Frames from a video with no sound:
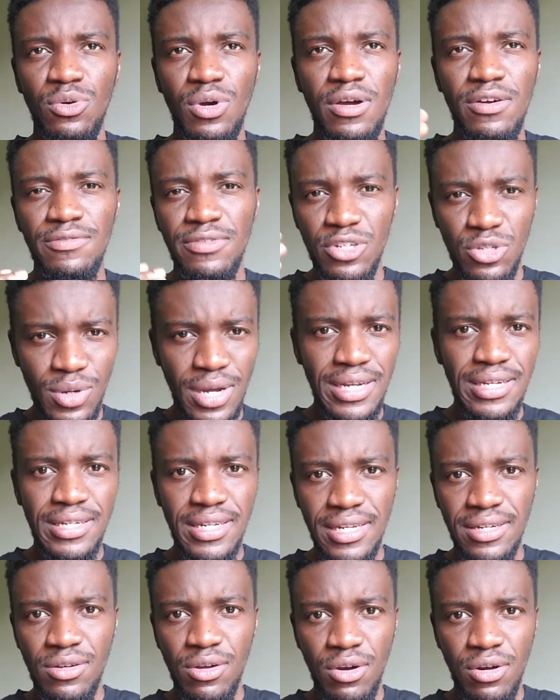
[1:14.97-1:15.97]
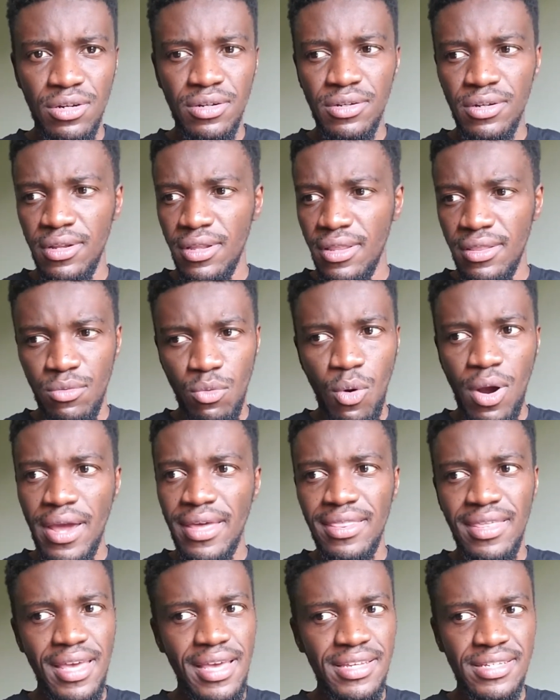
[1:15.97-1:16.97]
a video I did on why
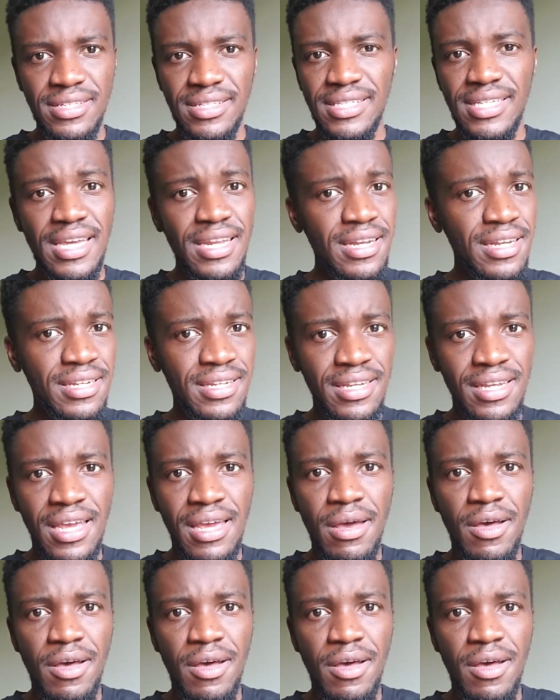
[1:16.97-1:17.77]
the S10